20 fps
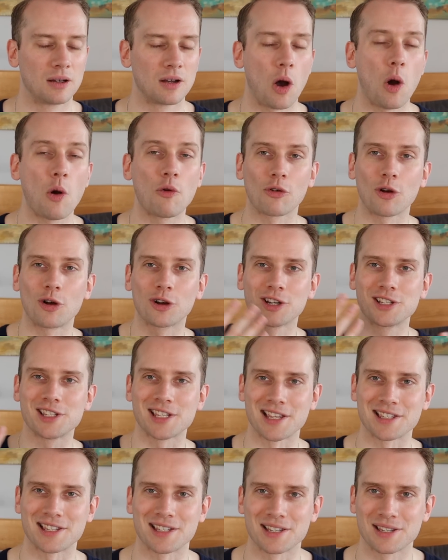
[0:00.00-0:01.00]
overall
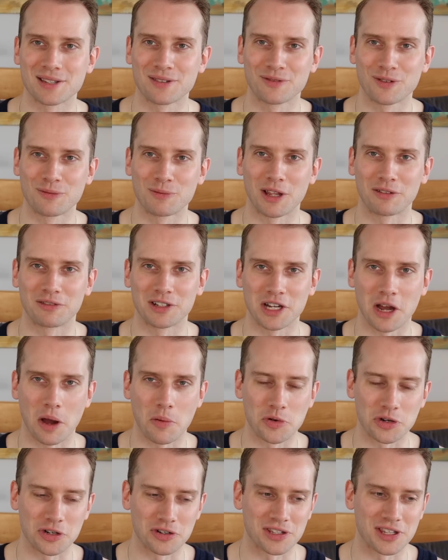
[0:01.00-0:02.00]
consensus from lovely
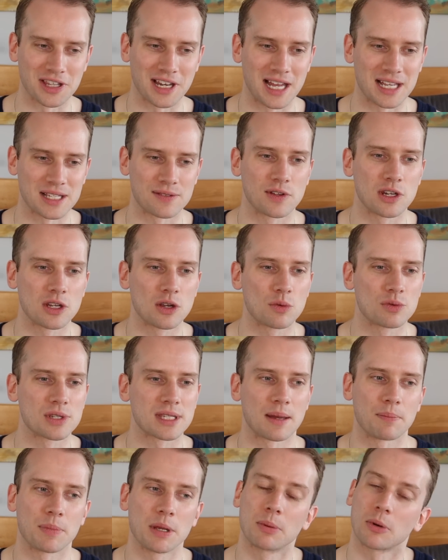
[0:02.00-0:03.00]
commenters in the last video was
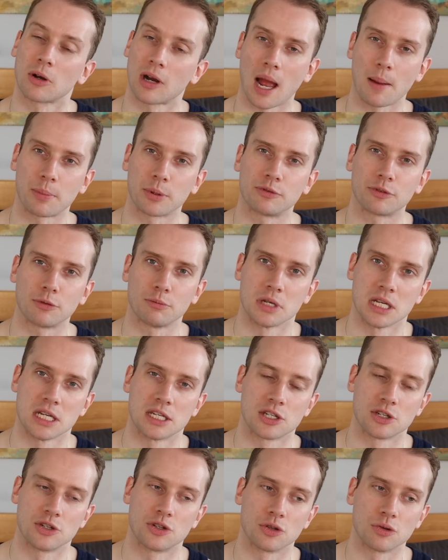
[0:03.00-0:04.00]
that people are happy for me
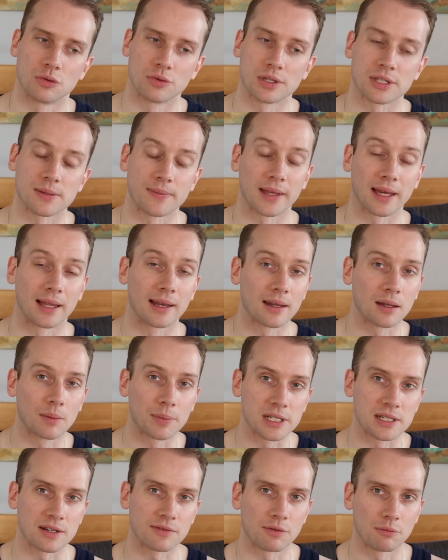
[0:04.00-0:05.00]
to do something a little
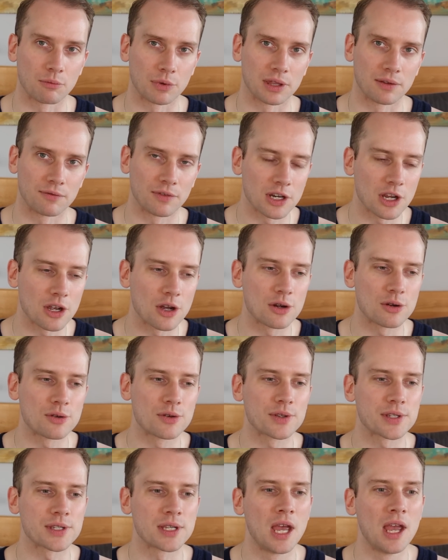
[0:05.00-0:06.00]
bit different with the
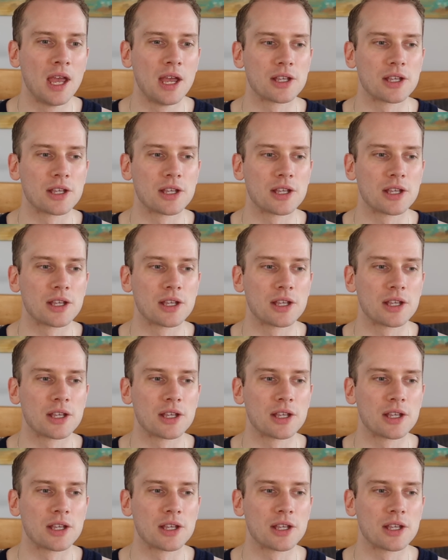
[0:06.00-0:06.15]
videos.